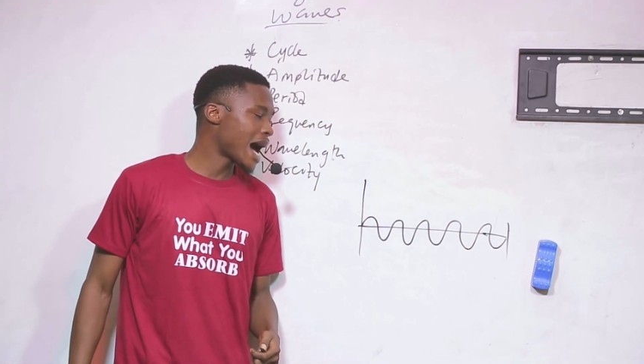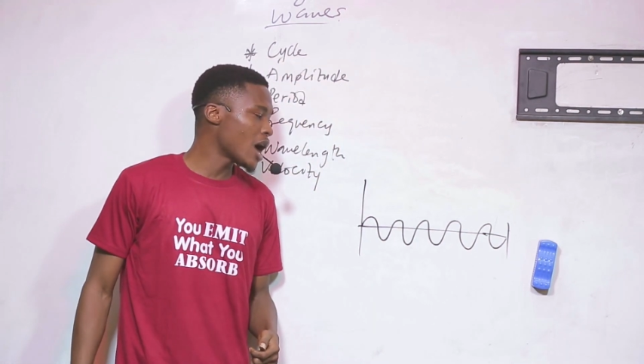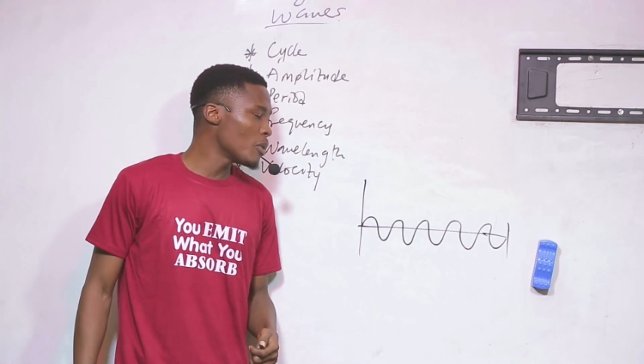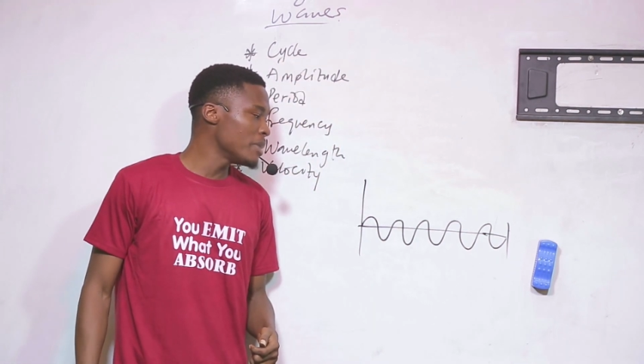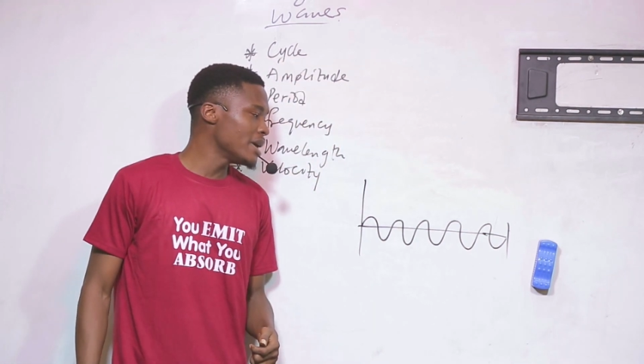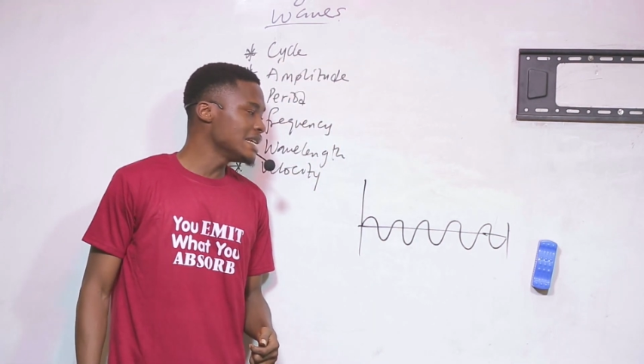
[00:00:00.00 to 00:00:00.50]

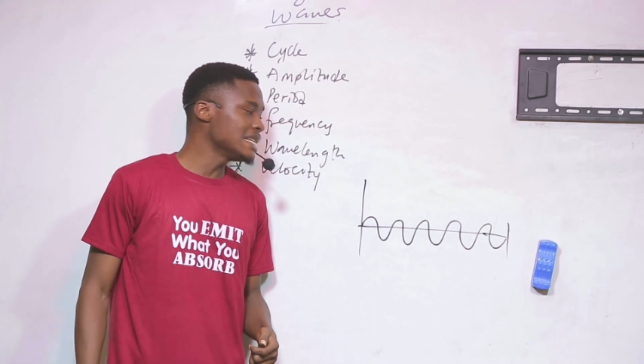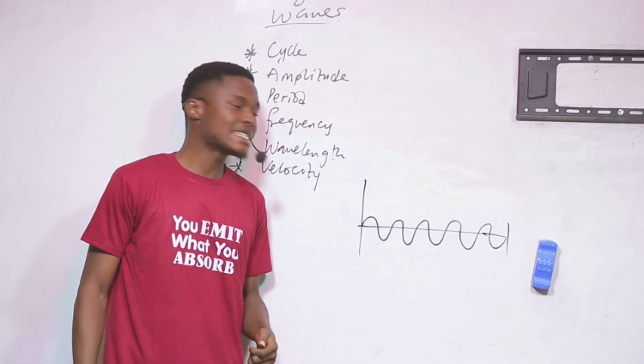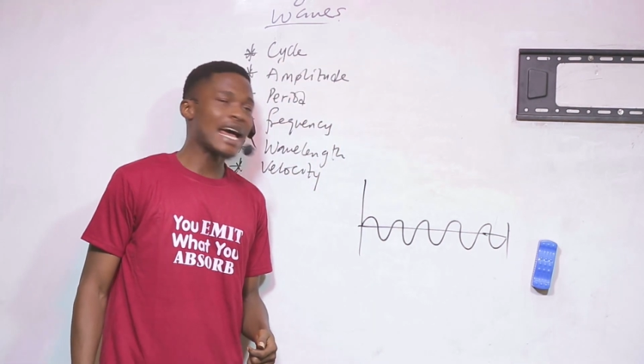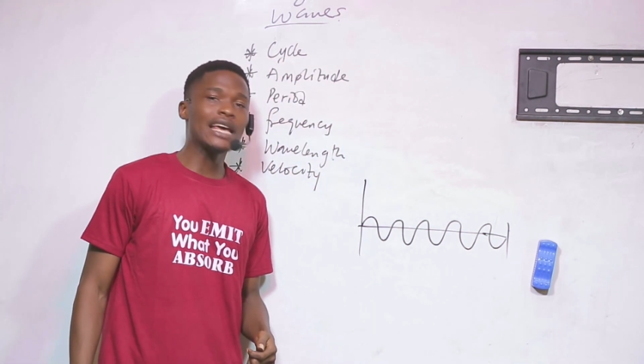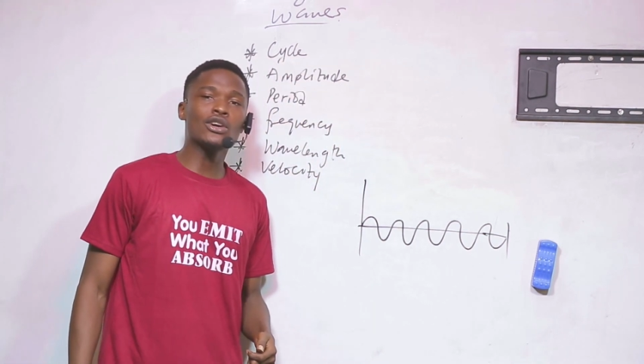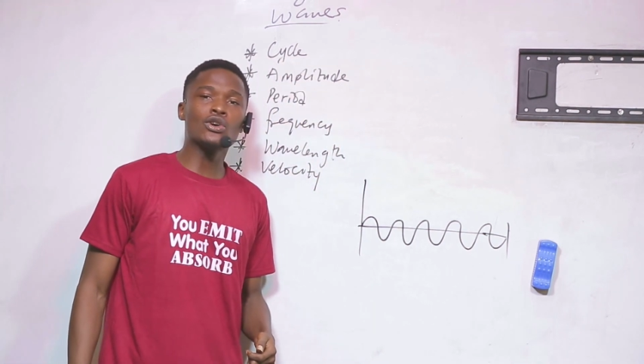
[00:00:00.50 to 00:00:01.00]
how
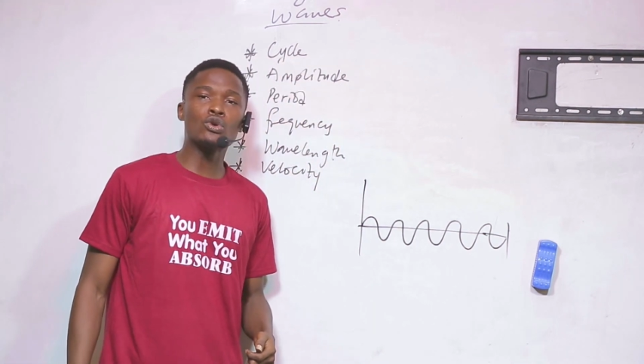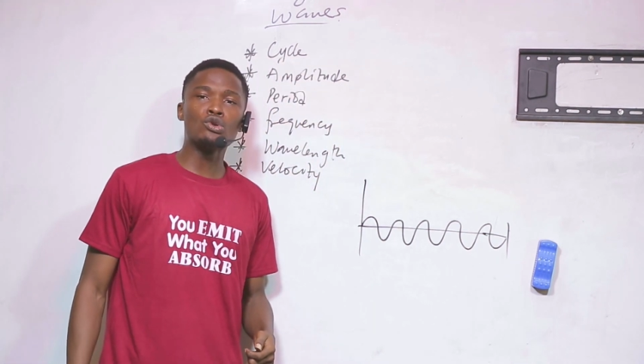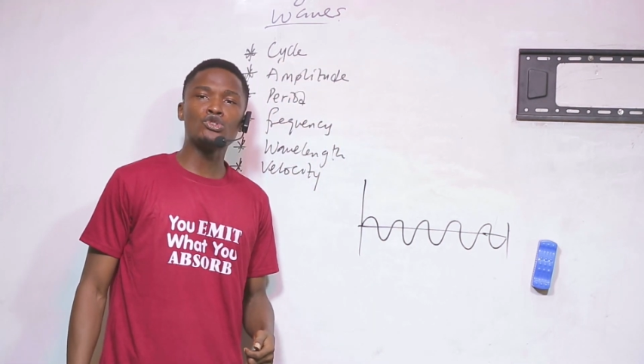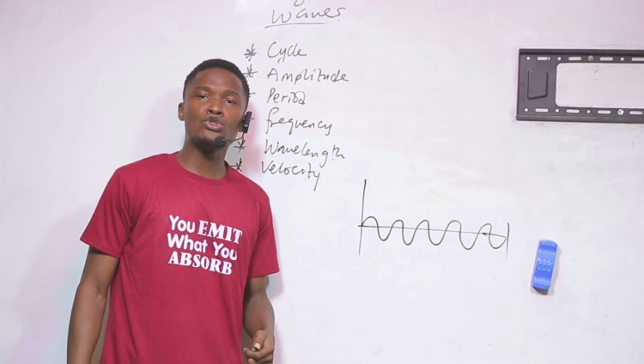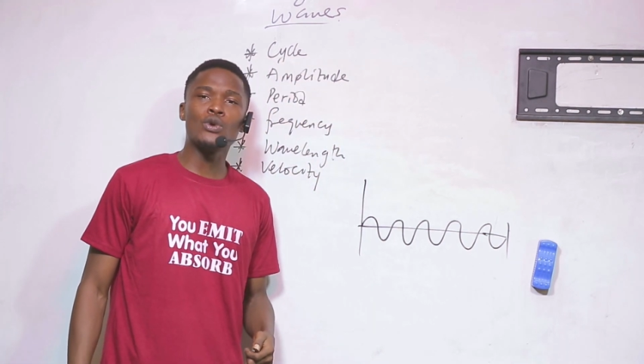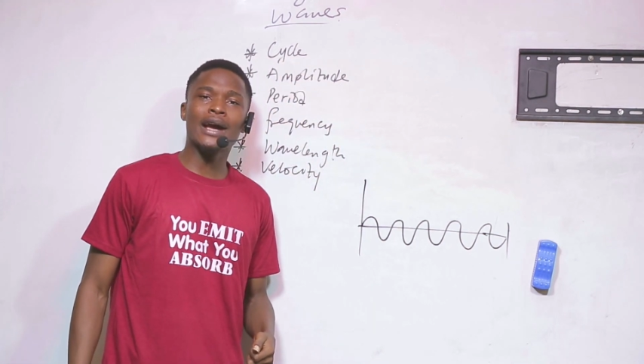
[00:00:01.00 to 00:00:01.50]
many
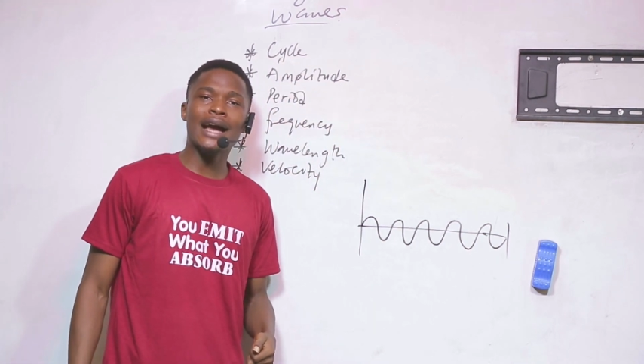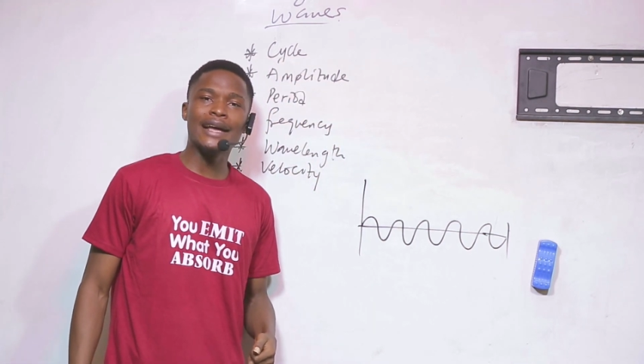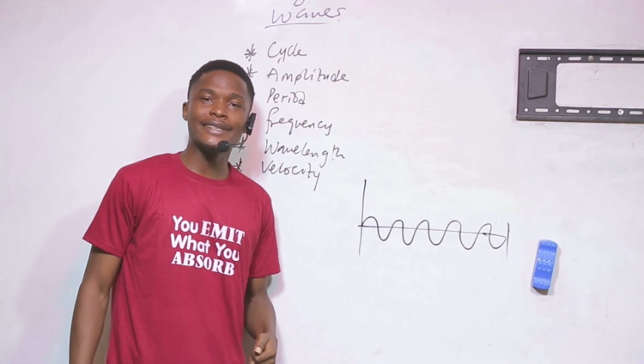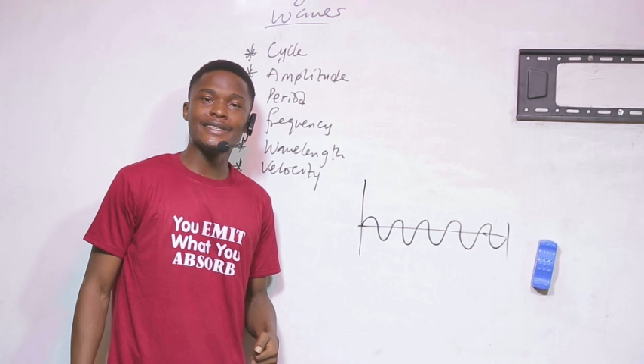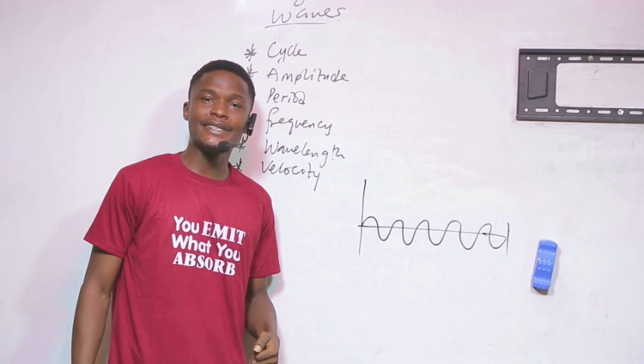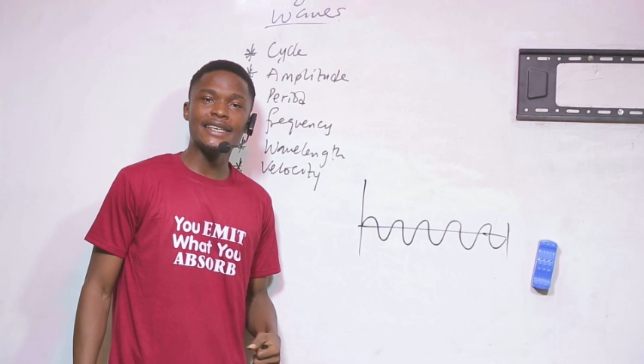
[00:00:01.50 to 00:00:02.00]
cycles you
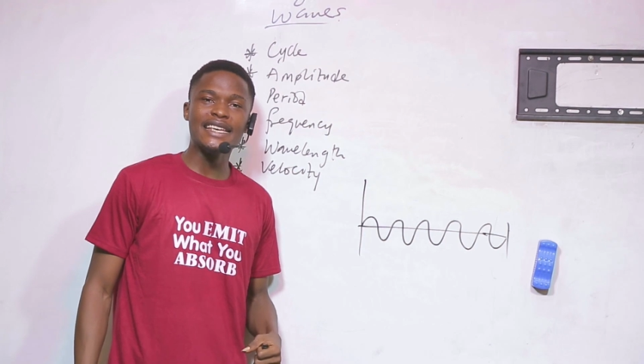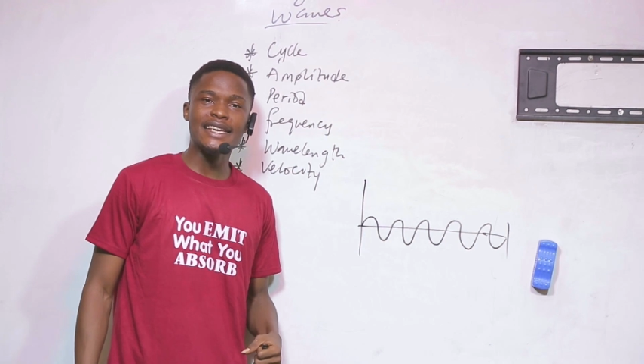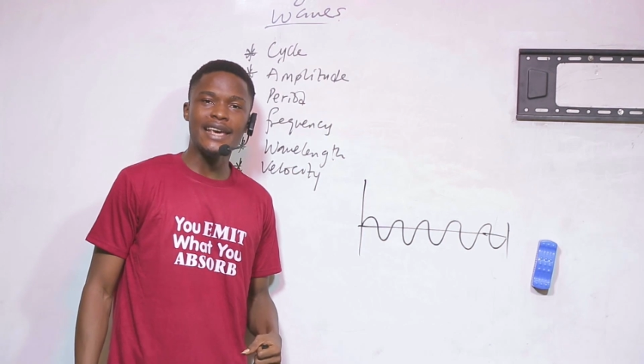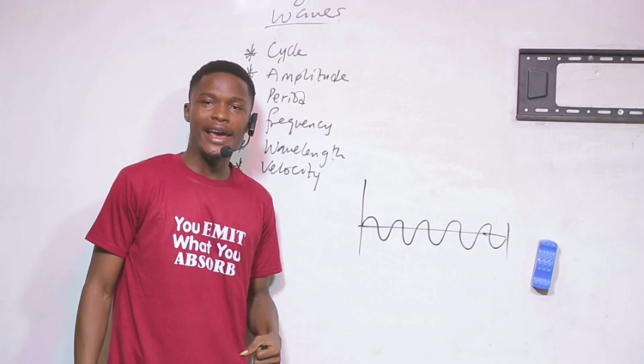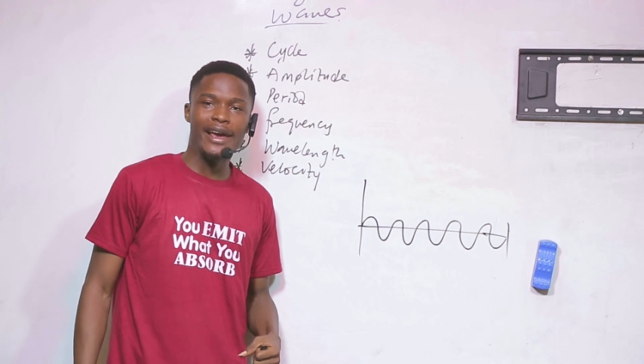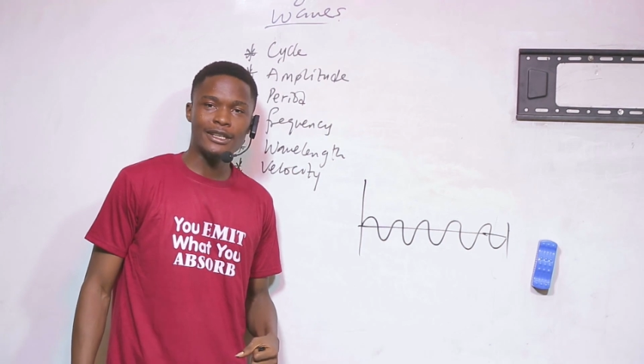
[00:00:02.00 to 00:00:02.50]
can see
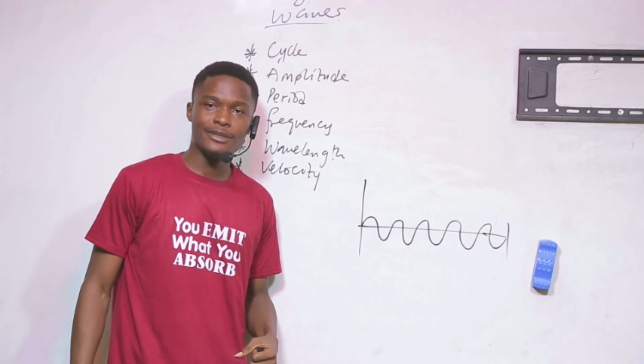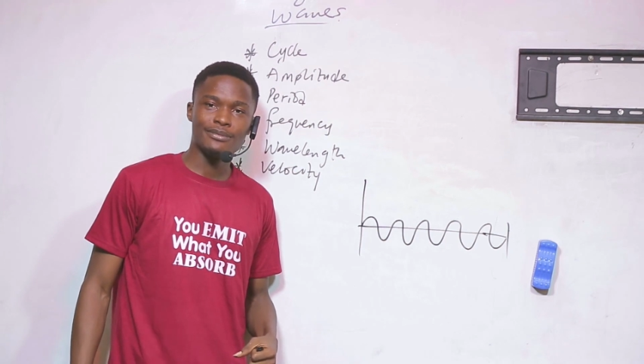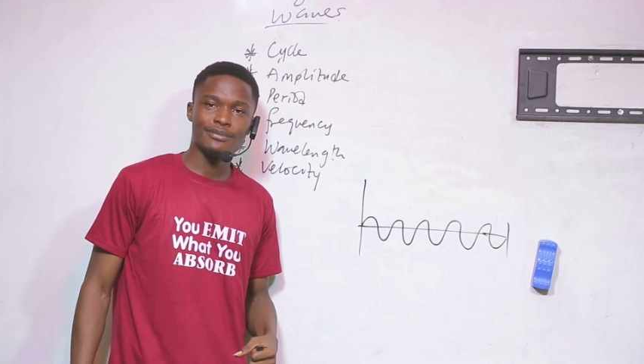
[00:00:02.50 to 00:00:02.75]
here.